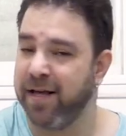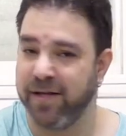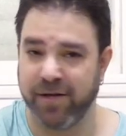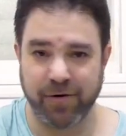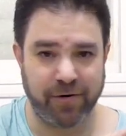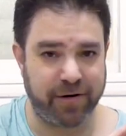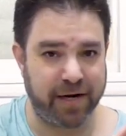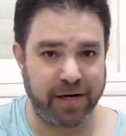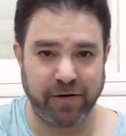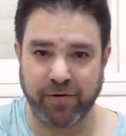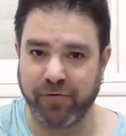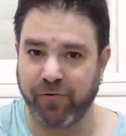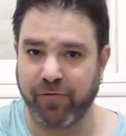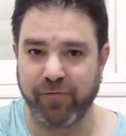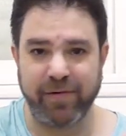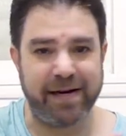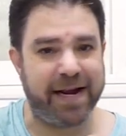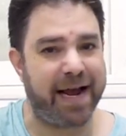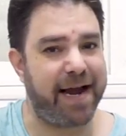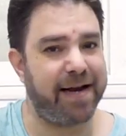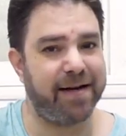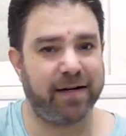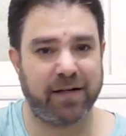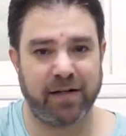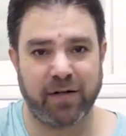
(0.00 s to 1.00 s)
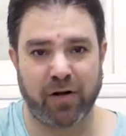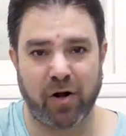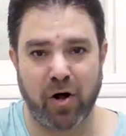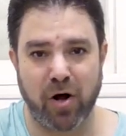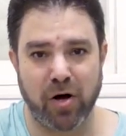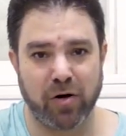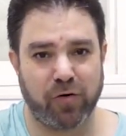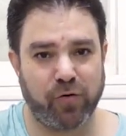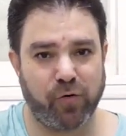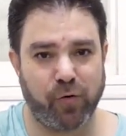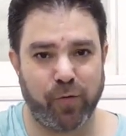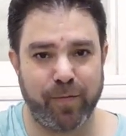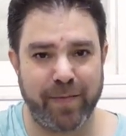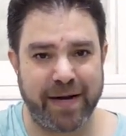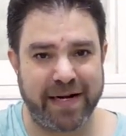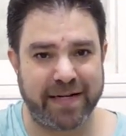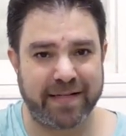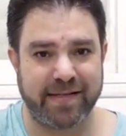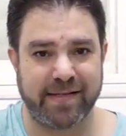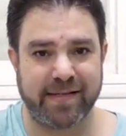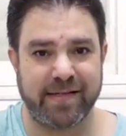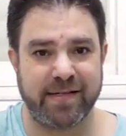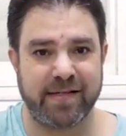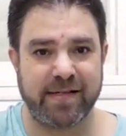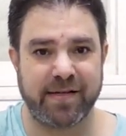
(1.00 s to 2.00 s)
You can create a long
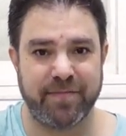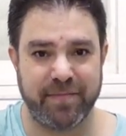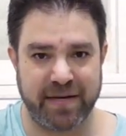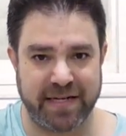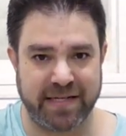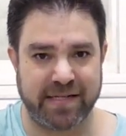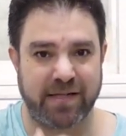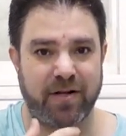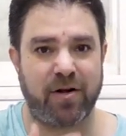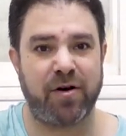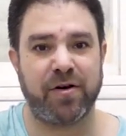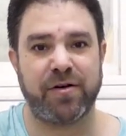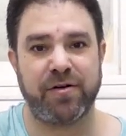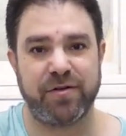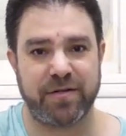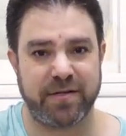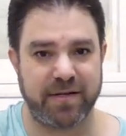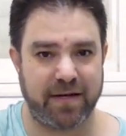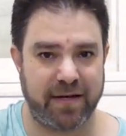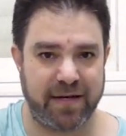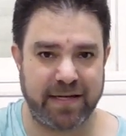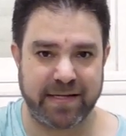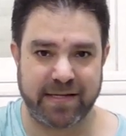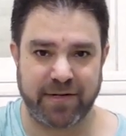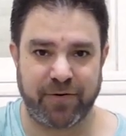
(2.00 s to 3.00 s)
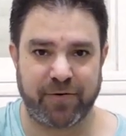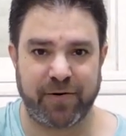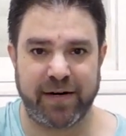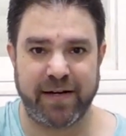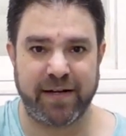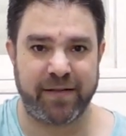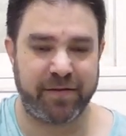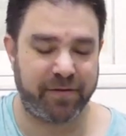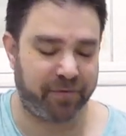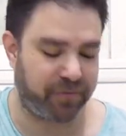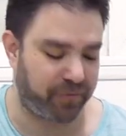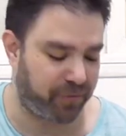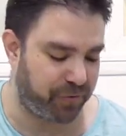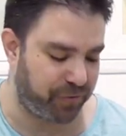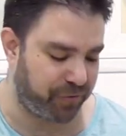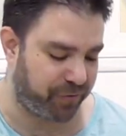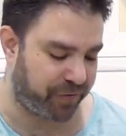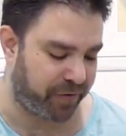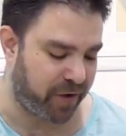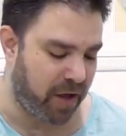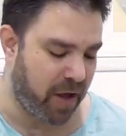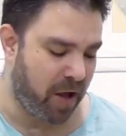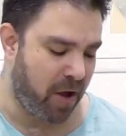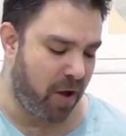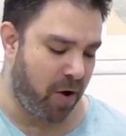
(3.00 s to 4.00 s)
chromaticism as long as you're in the
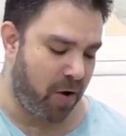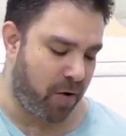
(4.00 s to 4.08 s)
groove.